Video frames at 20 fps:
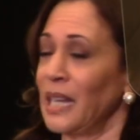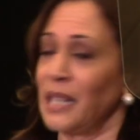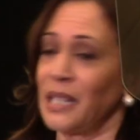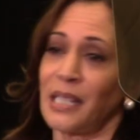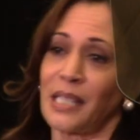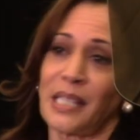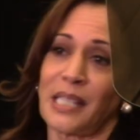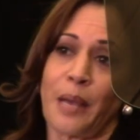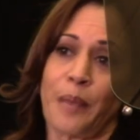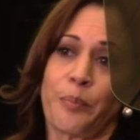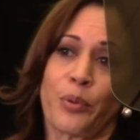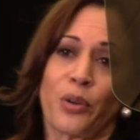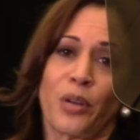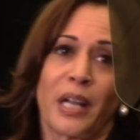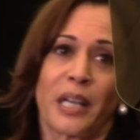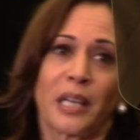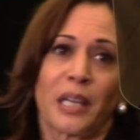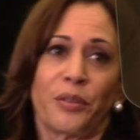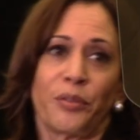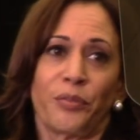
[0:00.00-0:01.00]
In
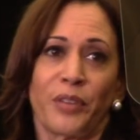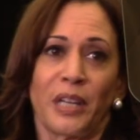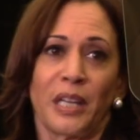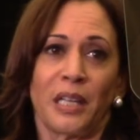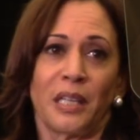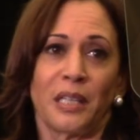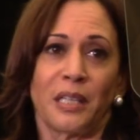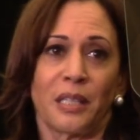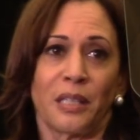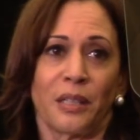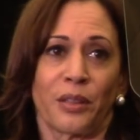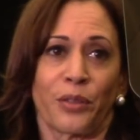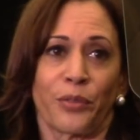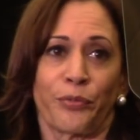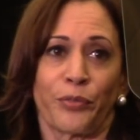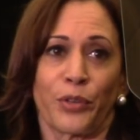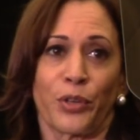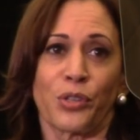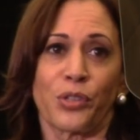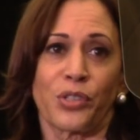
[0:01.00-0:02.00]
December, I
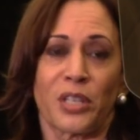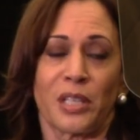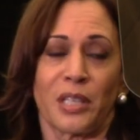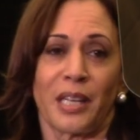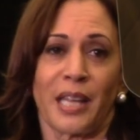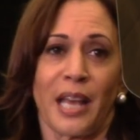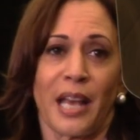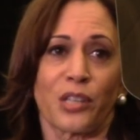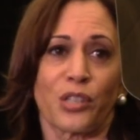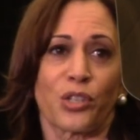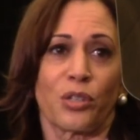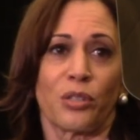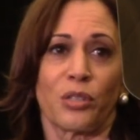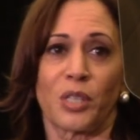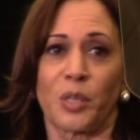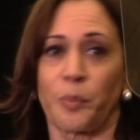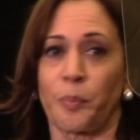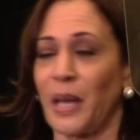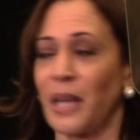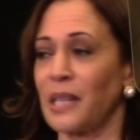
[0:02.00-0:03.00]
convened the first
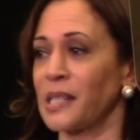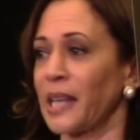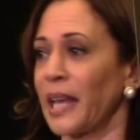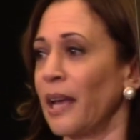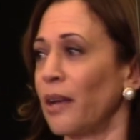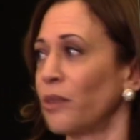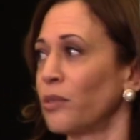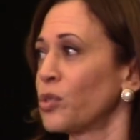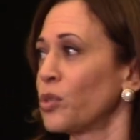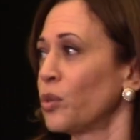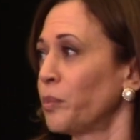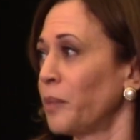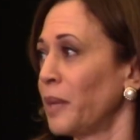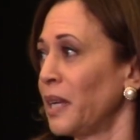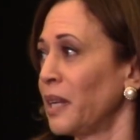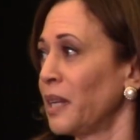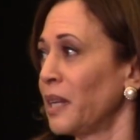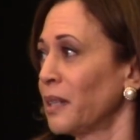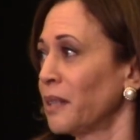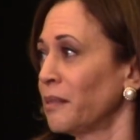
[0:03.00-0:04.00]
National Space Council
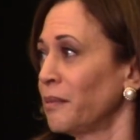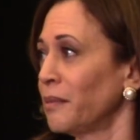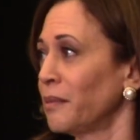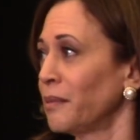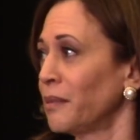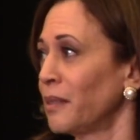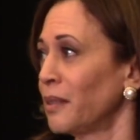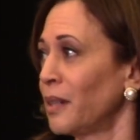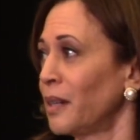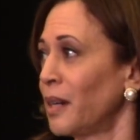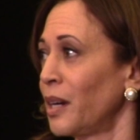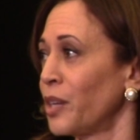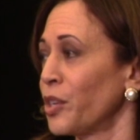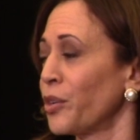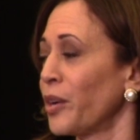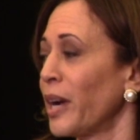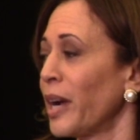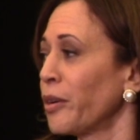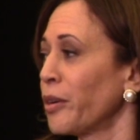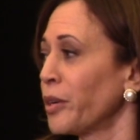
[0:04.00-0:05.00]
meeting
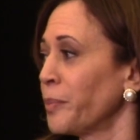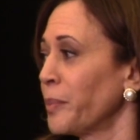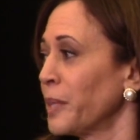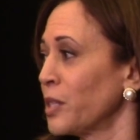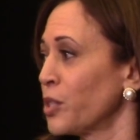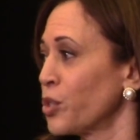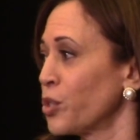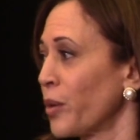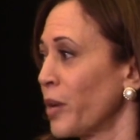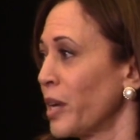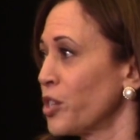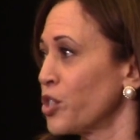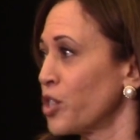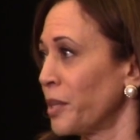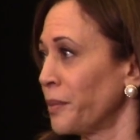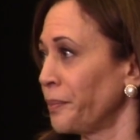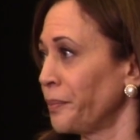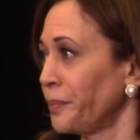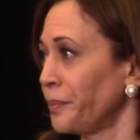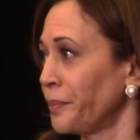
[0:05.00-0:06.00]
under our
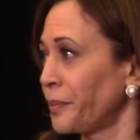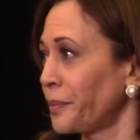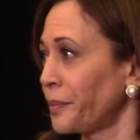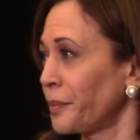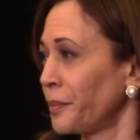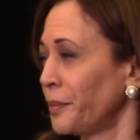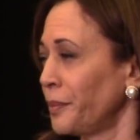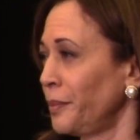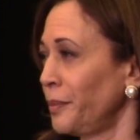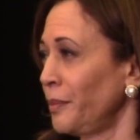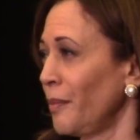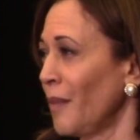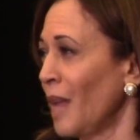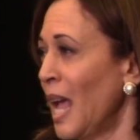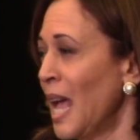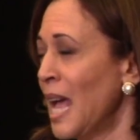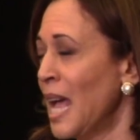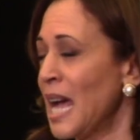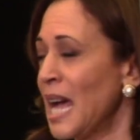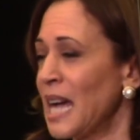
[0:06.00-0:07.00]
administration.
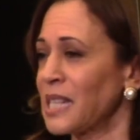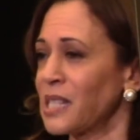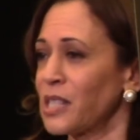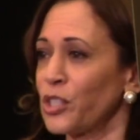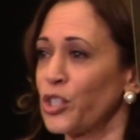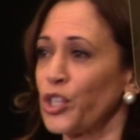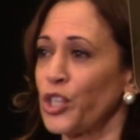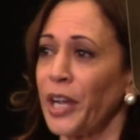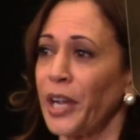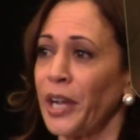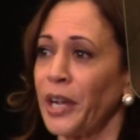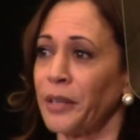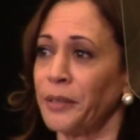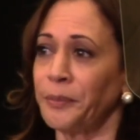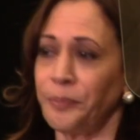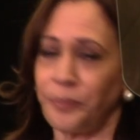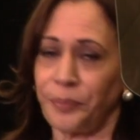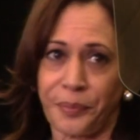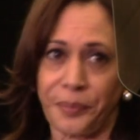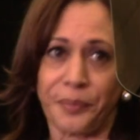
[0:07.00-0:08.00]
As the
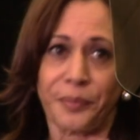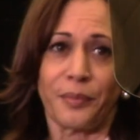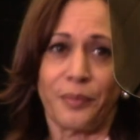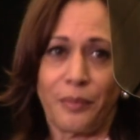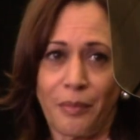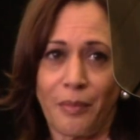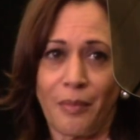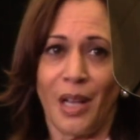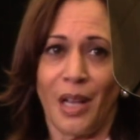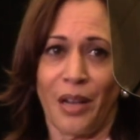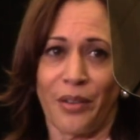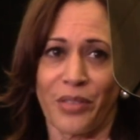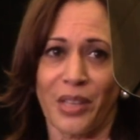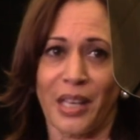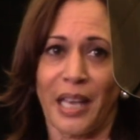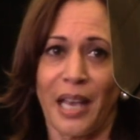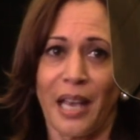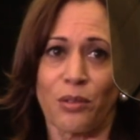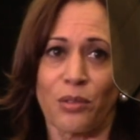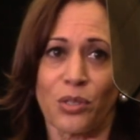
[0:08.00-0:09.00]
chair
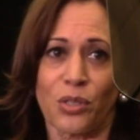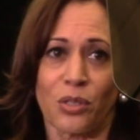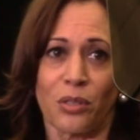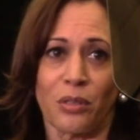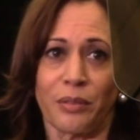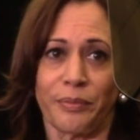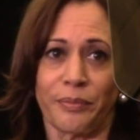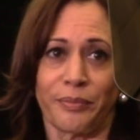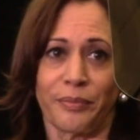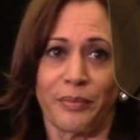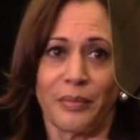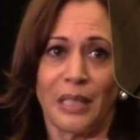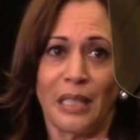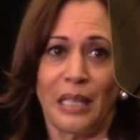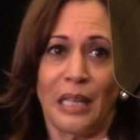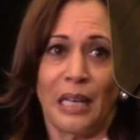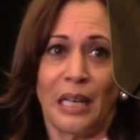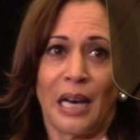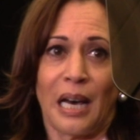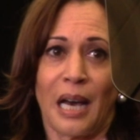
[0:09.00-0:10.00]
of the council,
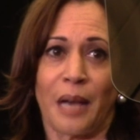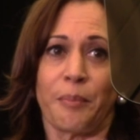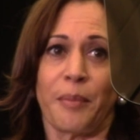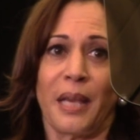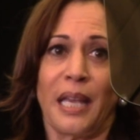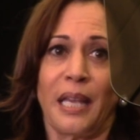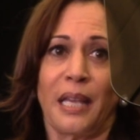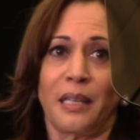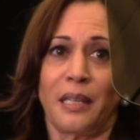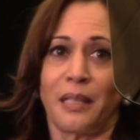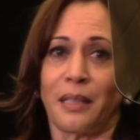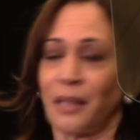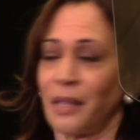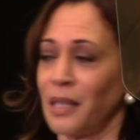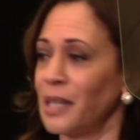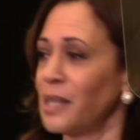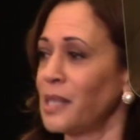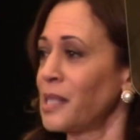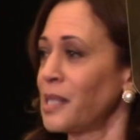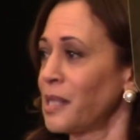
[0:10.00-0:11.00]
I
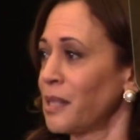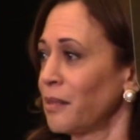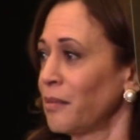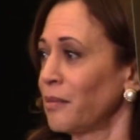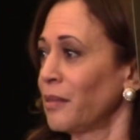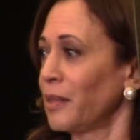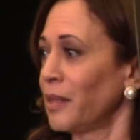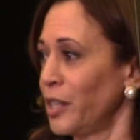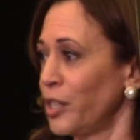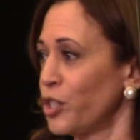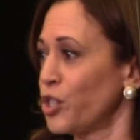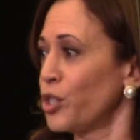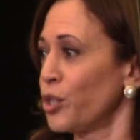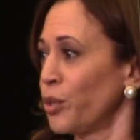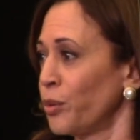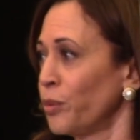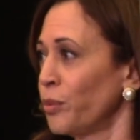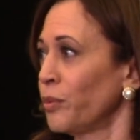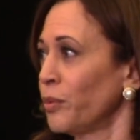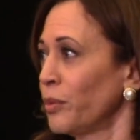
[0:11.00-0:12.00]
made this
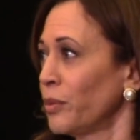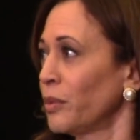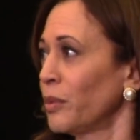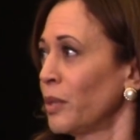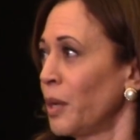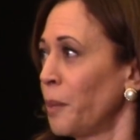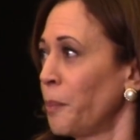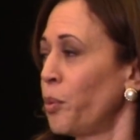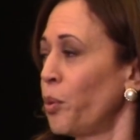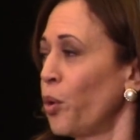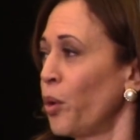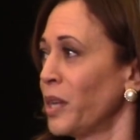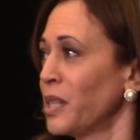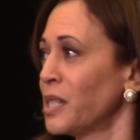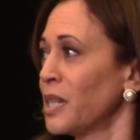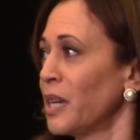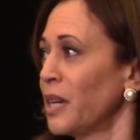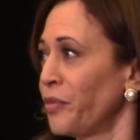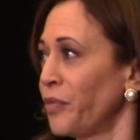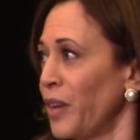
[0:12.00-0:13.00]
issue a
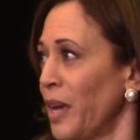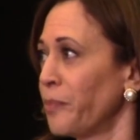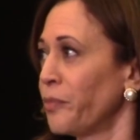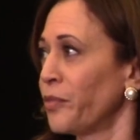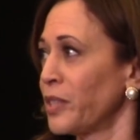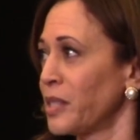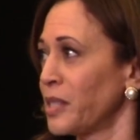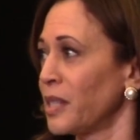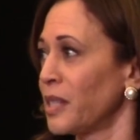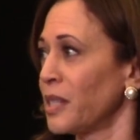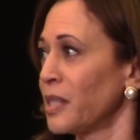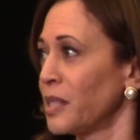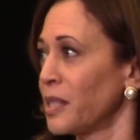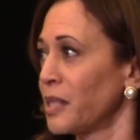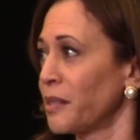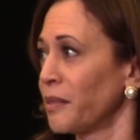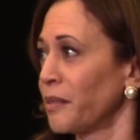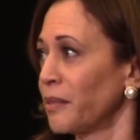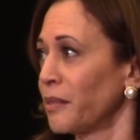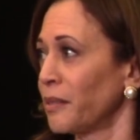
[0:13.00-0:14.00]
point of
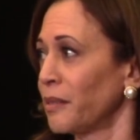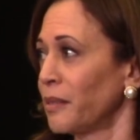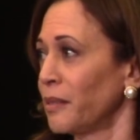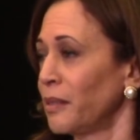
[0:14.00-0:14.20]
emphasis.